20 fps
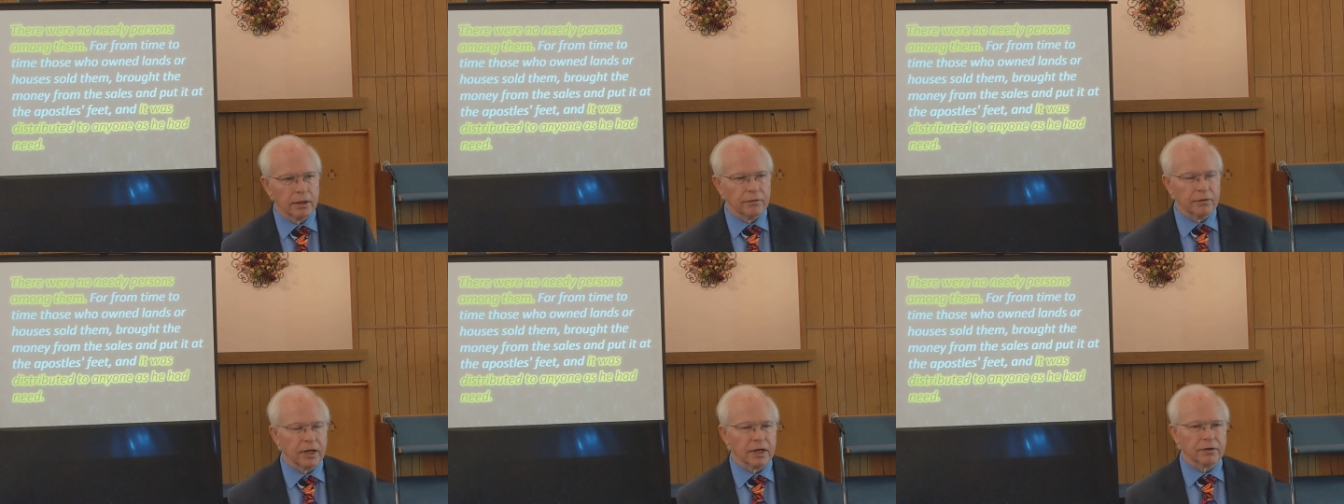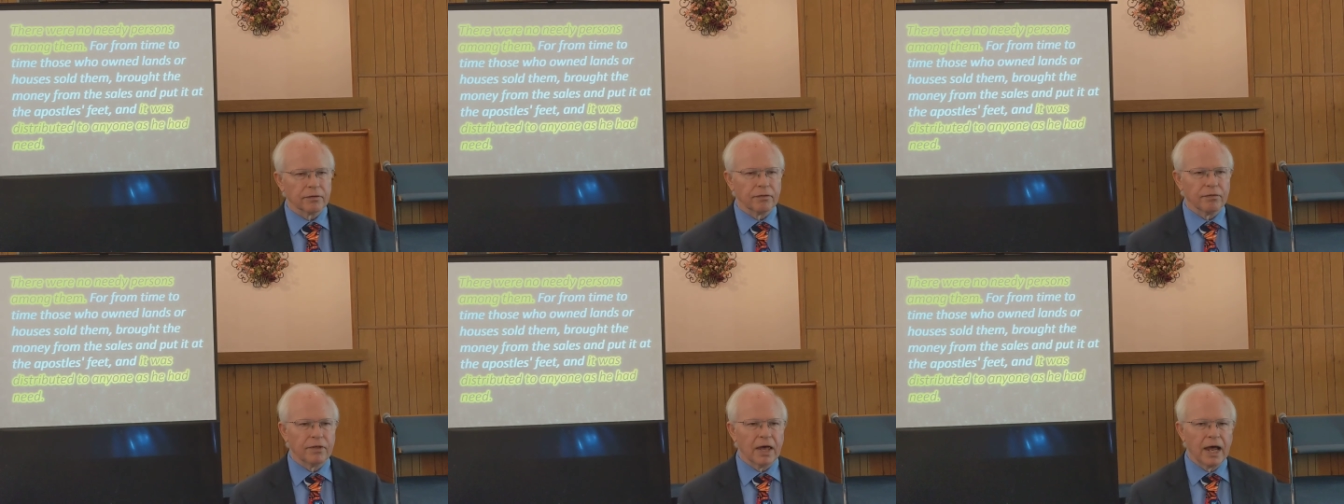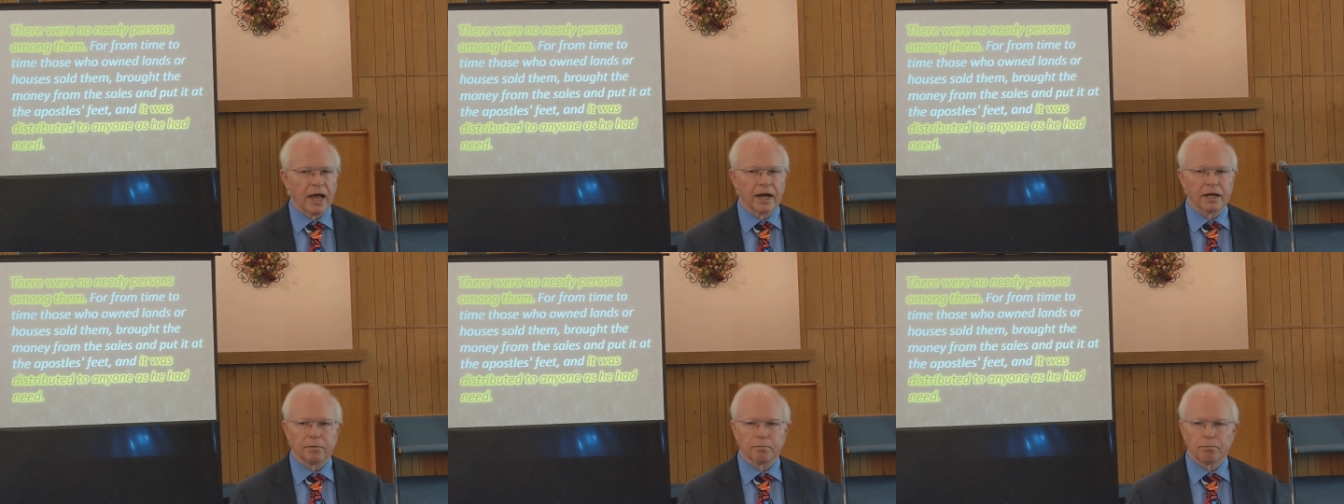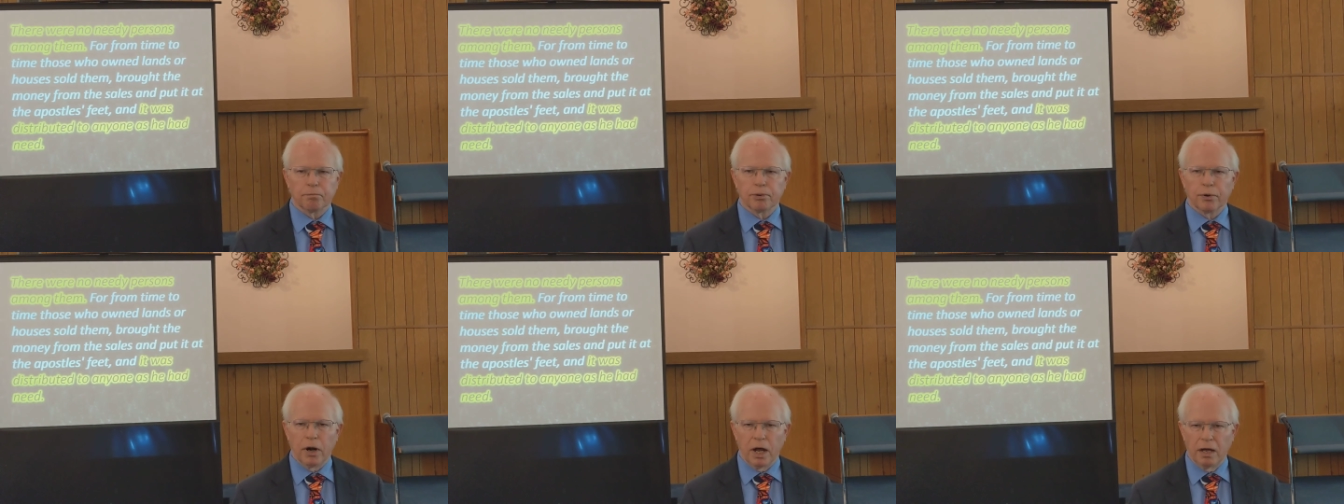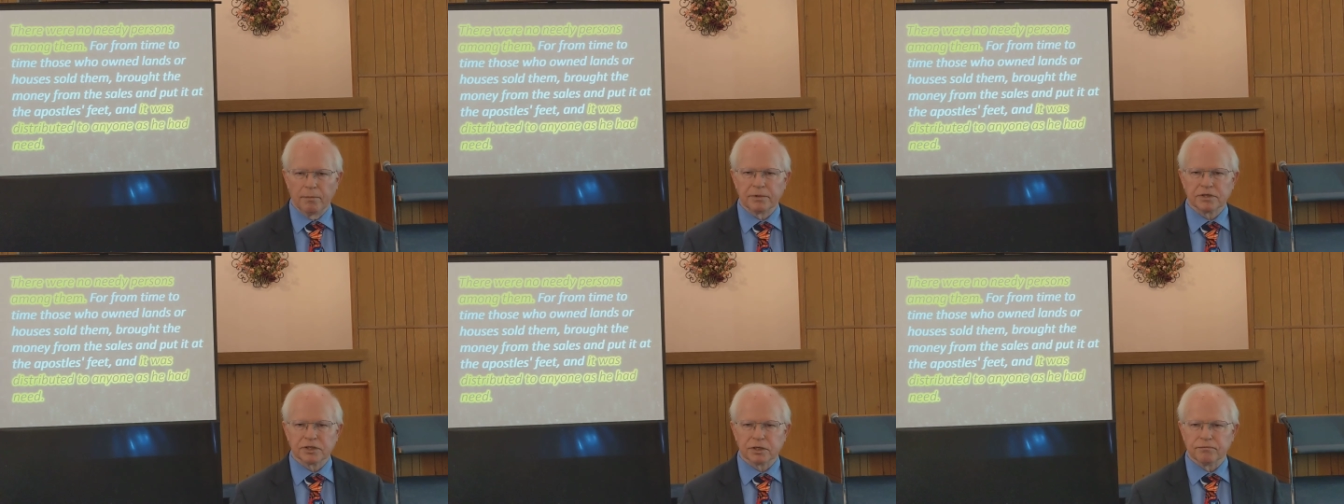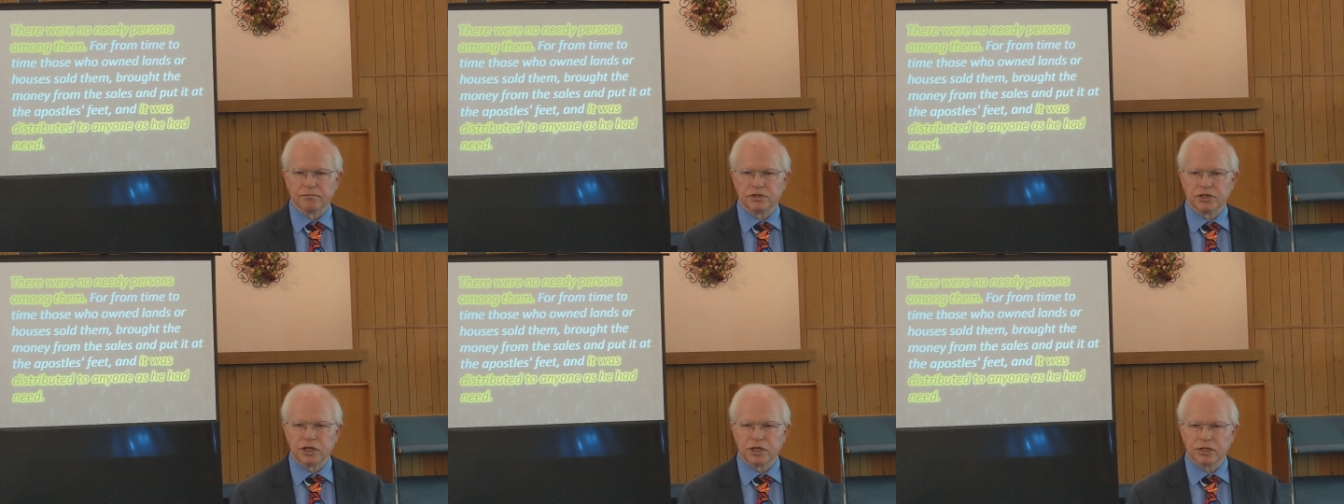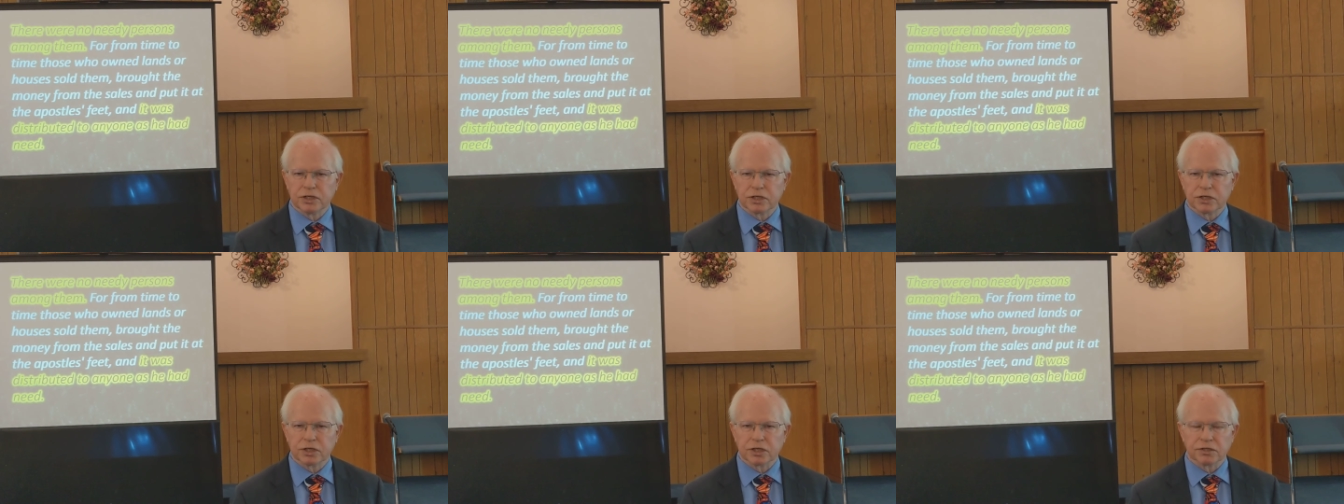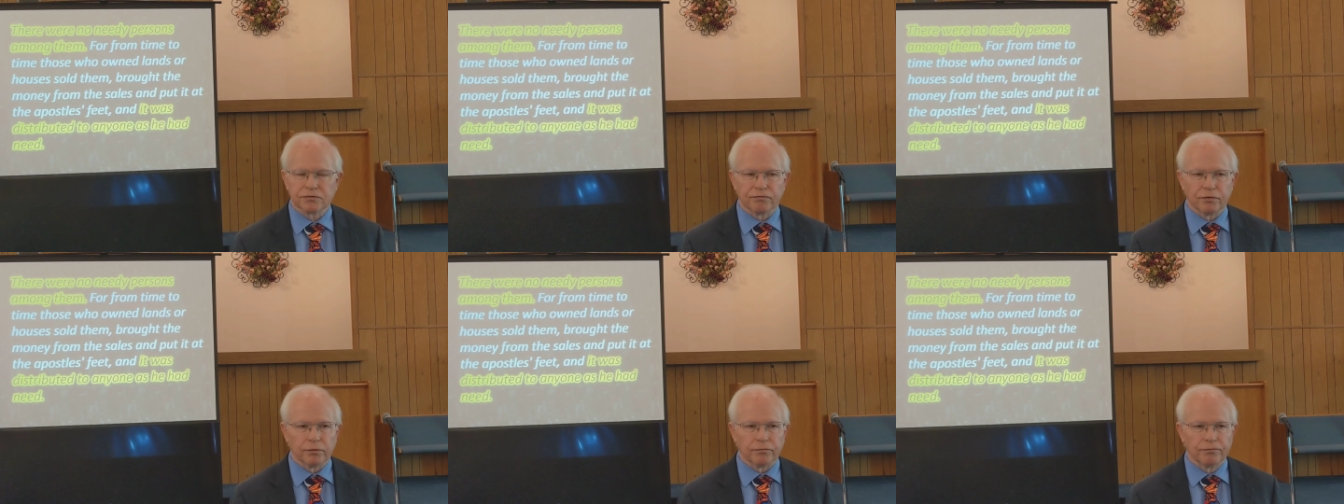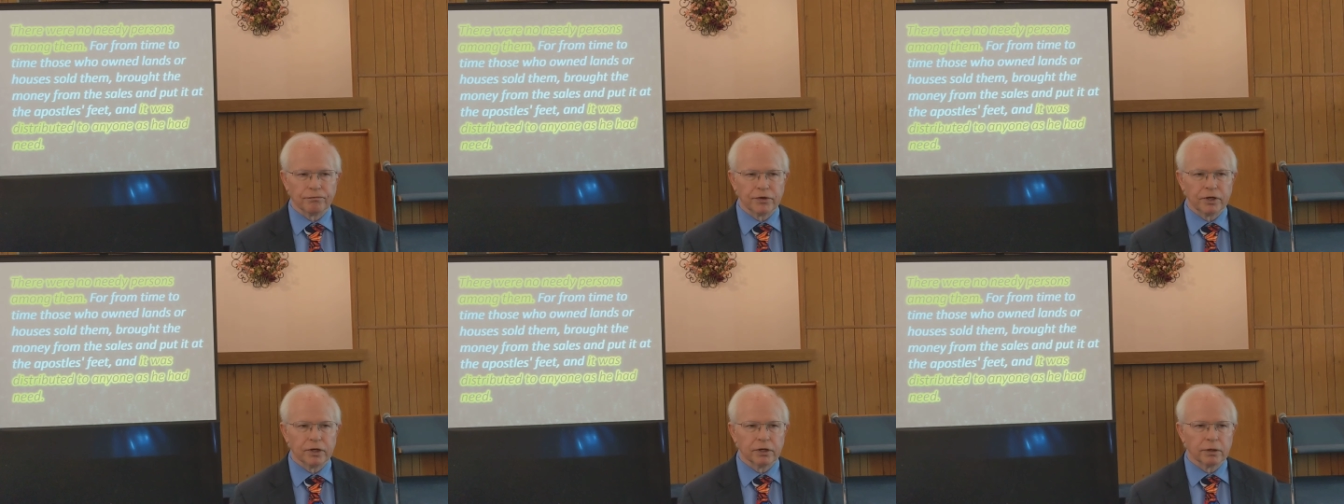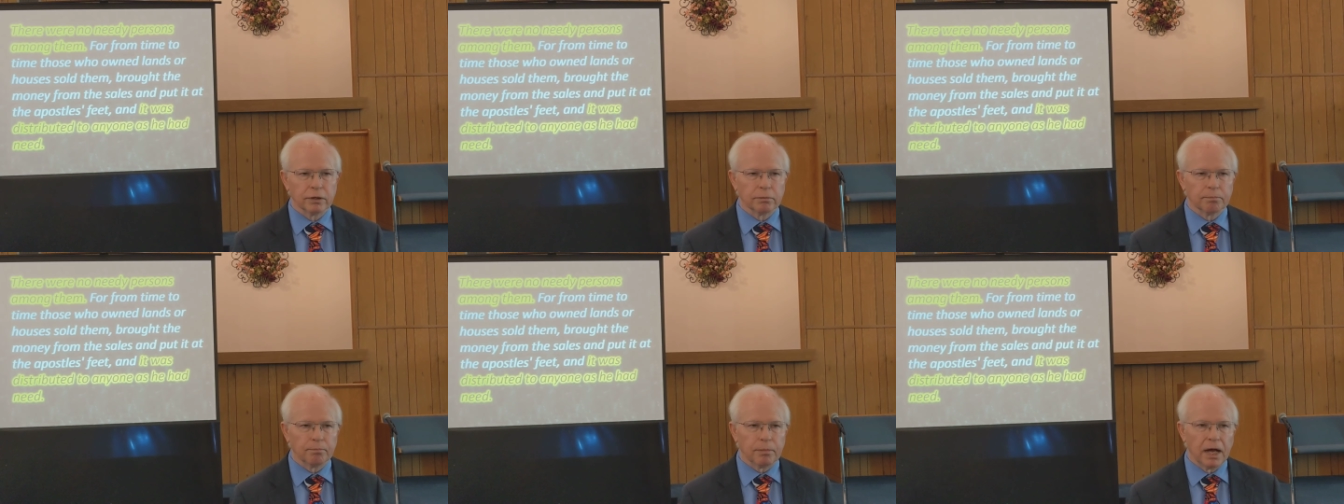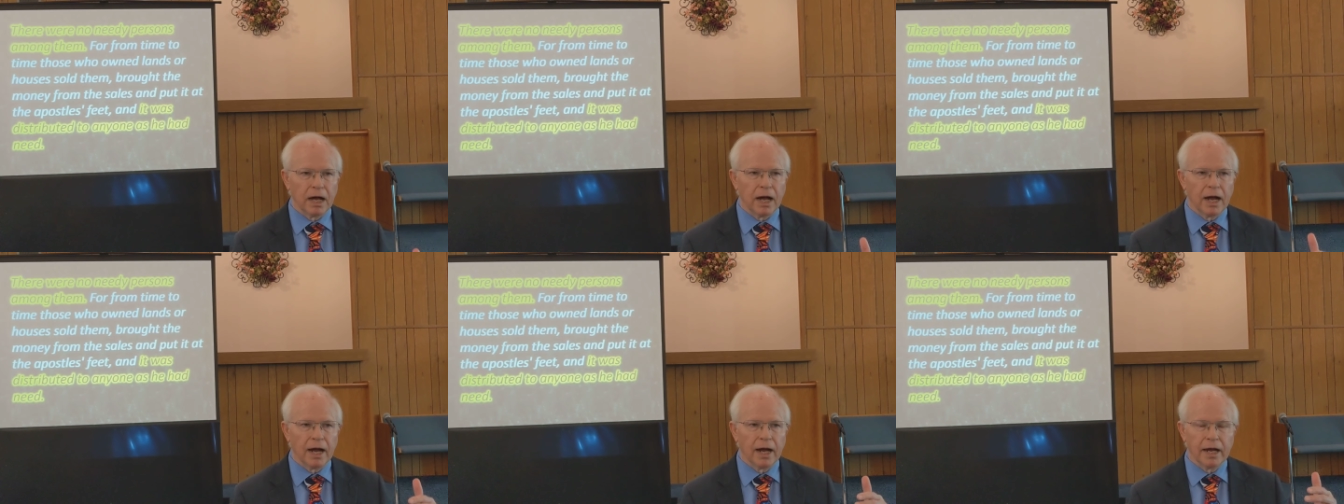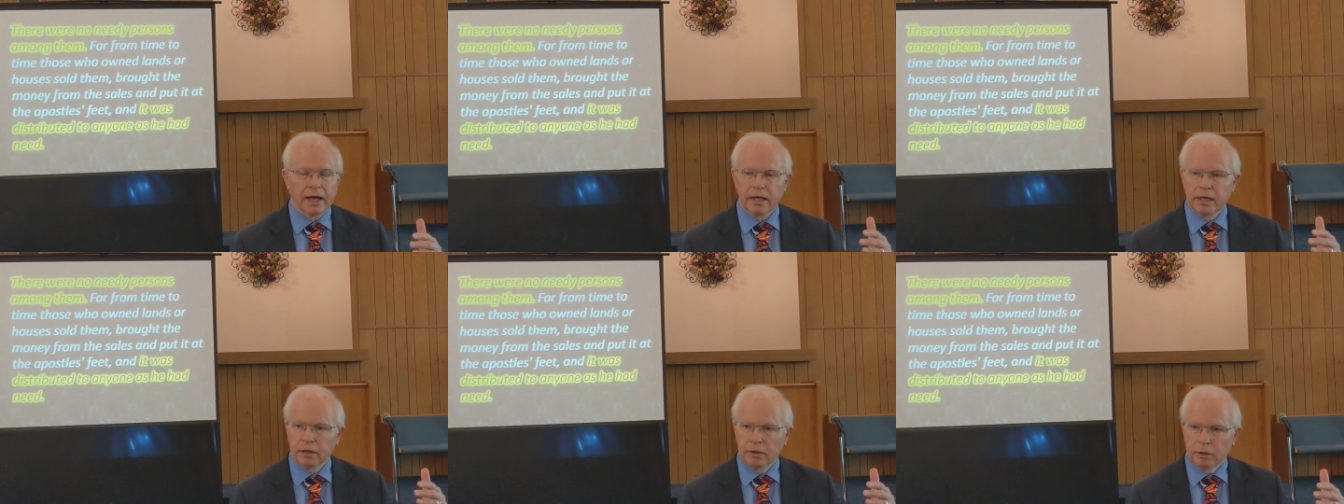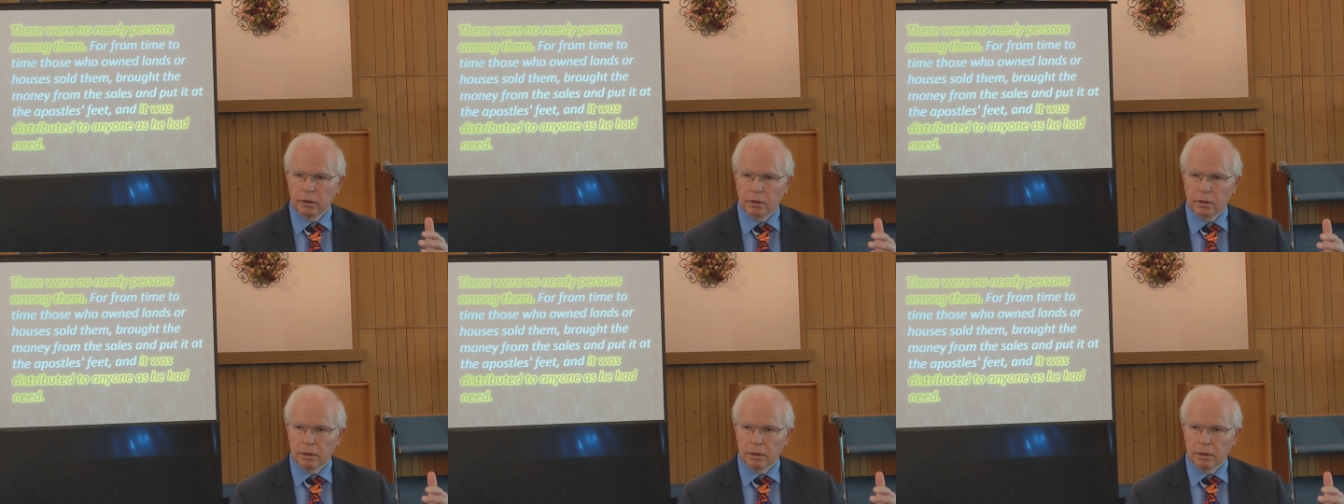that that promise of Jesus is fulfilled by